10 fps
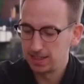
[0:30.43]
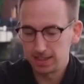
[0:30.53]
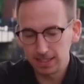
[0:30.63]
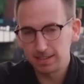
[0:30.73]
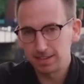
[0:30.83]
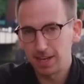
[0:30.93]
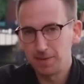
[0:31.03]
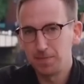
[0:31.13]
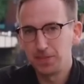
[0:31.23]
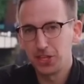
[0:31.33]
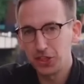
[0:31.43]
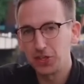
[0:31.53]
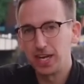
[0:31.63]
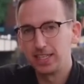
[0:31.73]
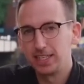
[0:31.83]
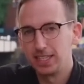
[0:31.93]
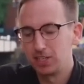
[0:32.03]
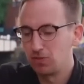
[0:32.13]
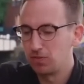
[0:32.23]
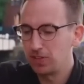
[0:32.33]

This time, the threat is from